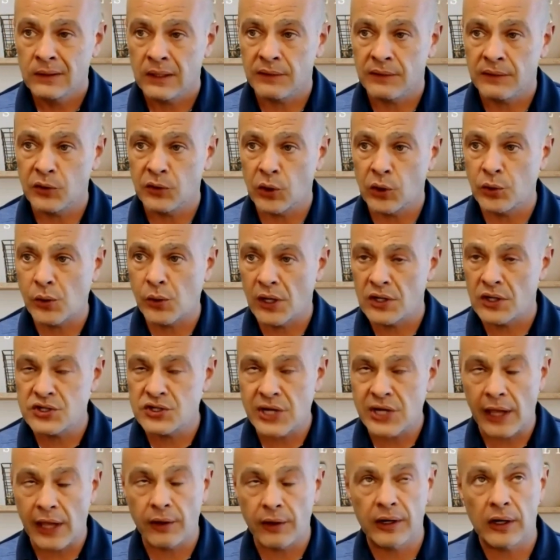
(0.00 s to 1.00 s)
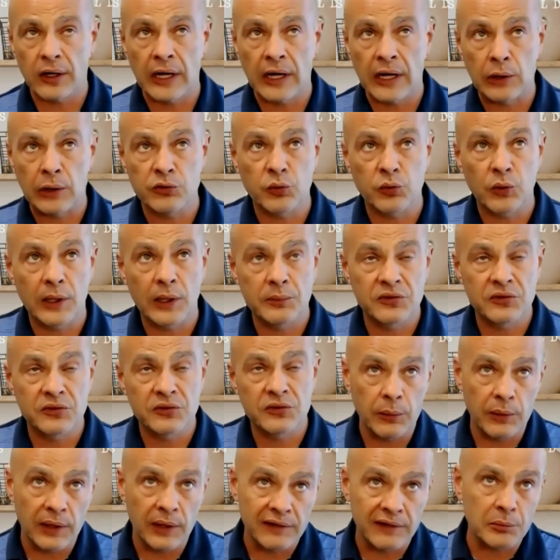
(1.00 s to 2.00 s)
And if you go to our Childcare House
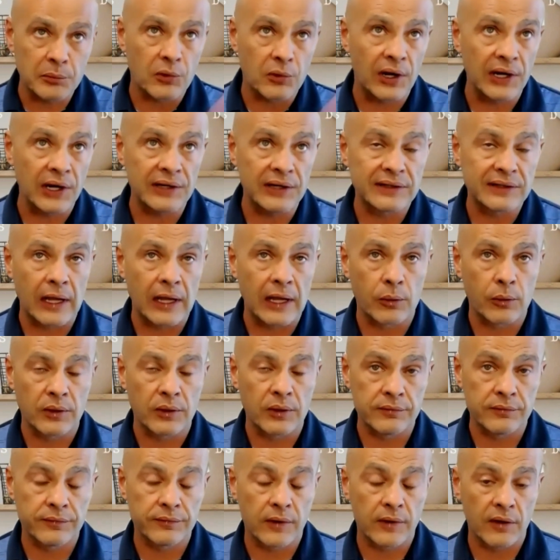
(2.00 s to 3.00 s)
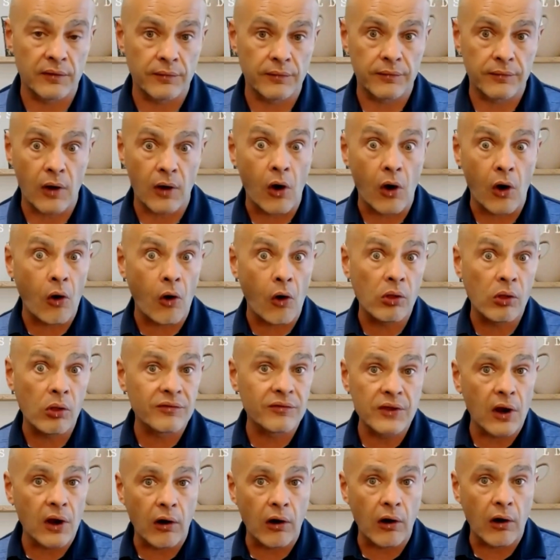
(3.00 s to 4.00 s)
website, we have a breakdown of all of
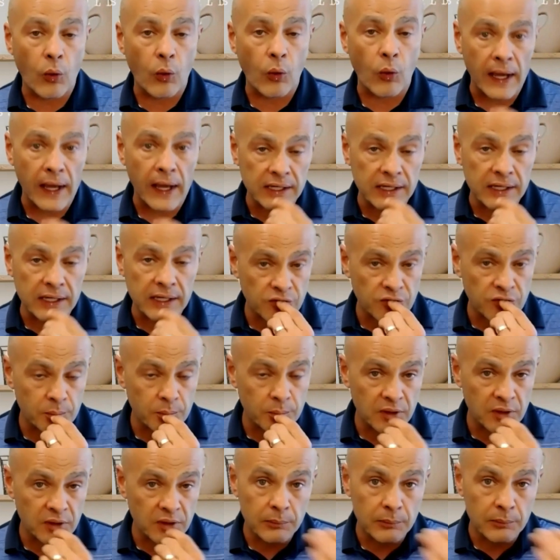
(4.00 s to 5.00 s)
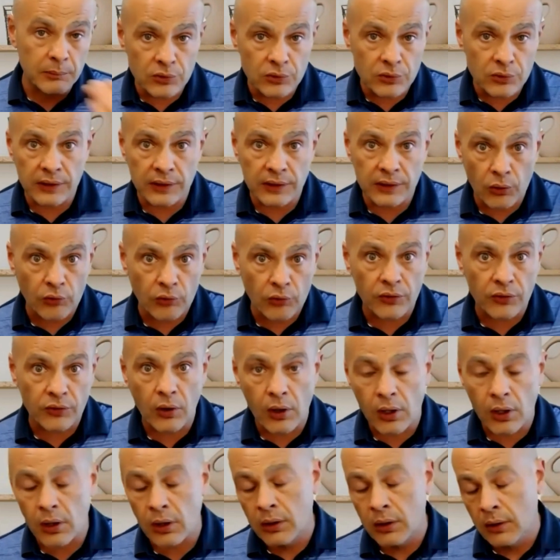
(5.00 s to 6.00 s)
the ROIs from the community
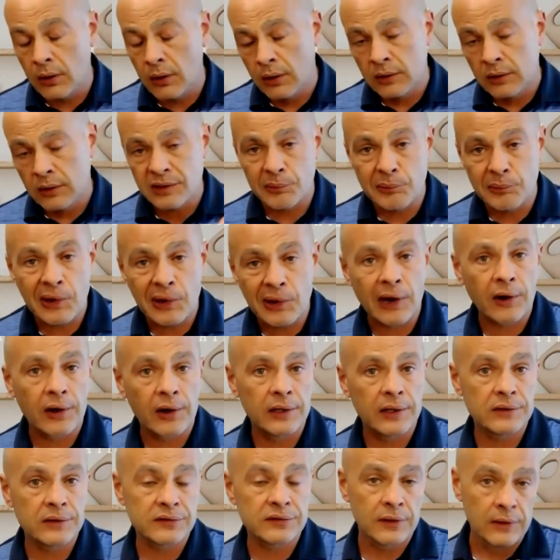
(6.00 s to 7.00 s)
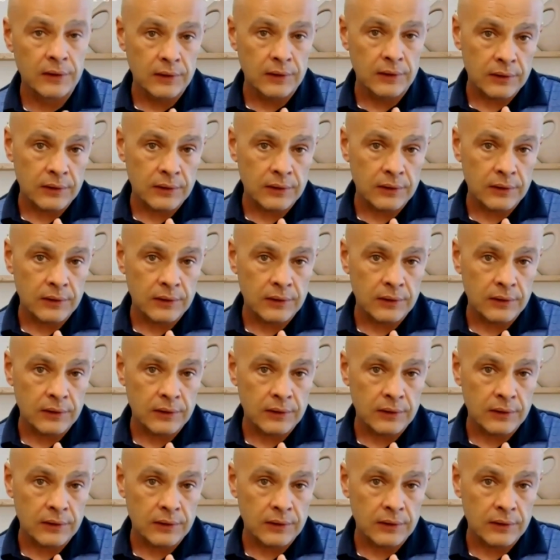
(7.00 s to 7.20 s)
overall to parents,